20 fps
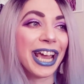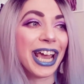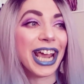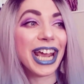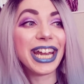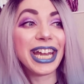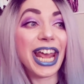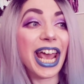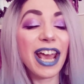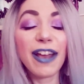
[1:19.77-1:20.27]

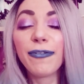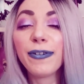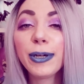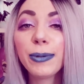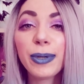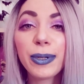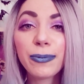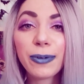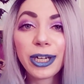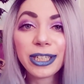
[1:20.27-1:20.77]
and
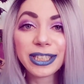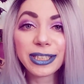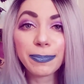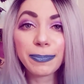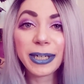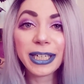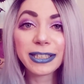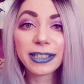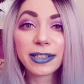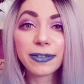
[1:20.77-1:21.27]
everyone wants a
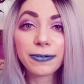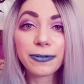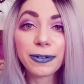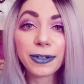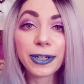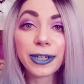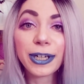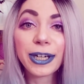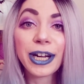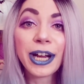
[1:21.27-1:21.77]
piece of
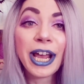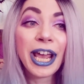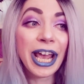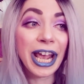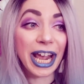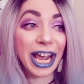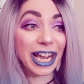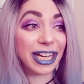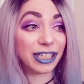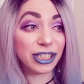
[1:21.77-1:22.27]
her,
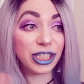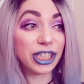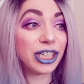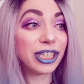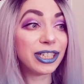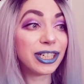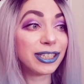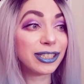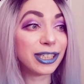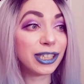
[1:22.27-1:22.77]
and she
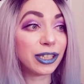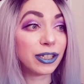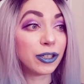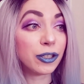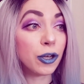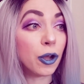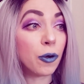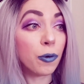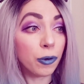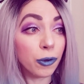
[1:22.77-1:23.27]
doesn't
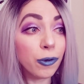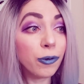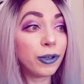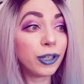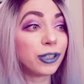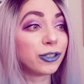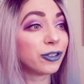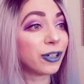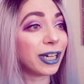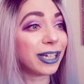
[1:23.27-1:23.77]
know who
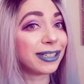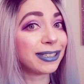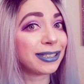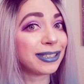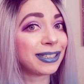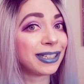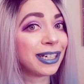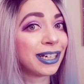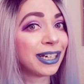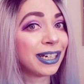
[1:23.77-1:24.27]
to
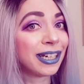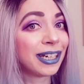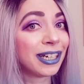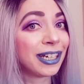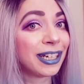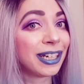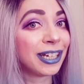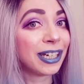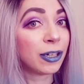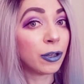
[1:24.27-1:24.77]
trust,
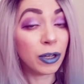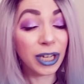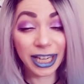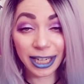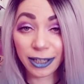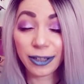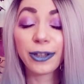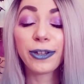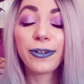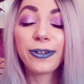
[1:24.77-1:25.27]

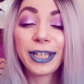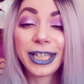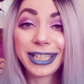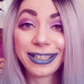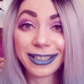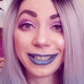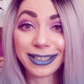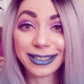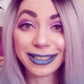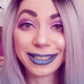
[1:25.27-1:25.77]
including
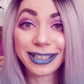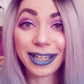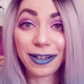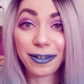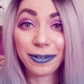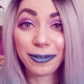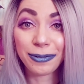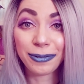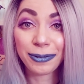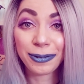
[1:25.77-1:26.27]

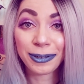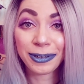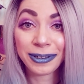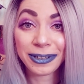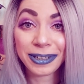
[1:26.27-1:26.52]
herself.